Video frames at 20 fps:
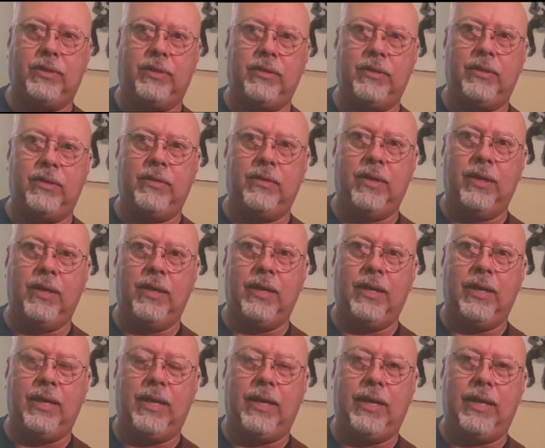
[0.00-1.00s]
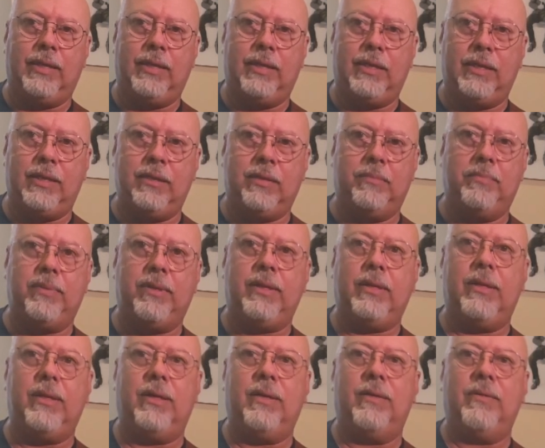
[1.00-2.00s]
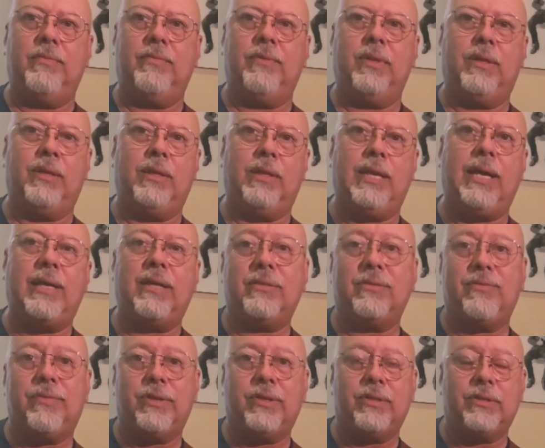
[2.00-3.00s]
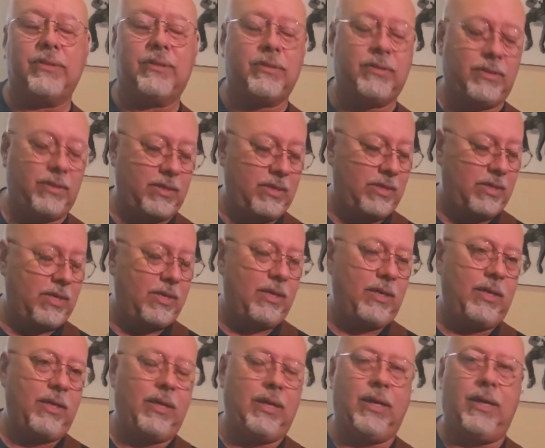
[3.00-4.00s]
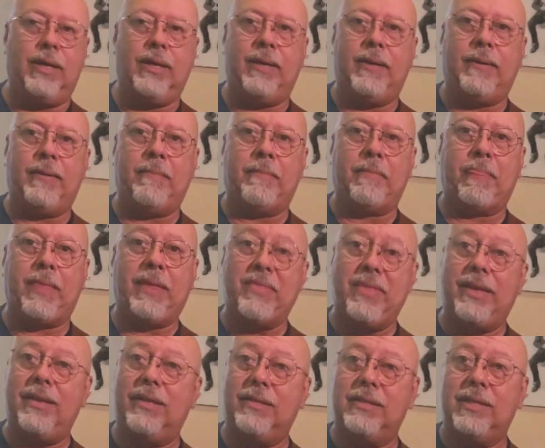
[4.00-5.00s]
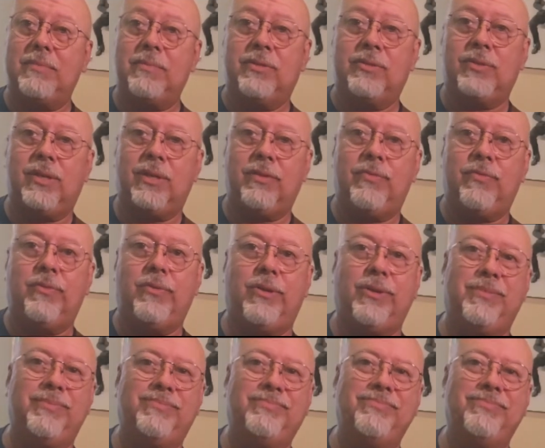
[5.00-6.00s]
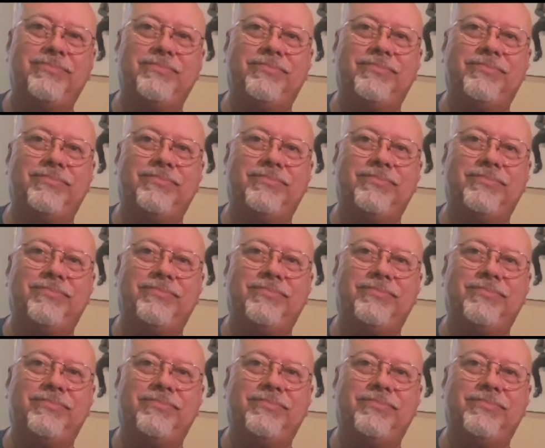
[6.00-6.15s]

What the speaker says: the solo, and then a little bit of the last verse. And then I'll demonstrate it for you.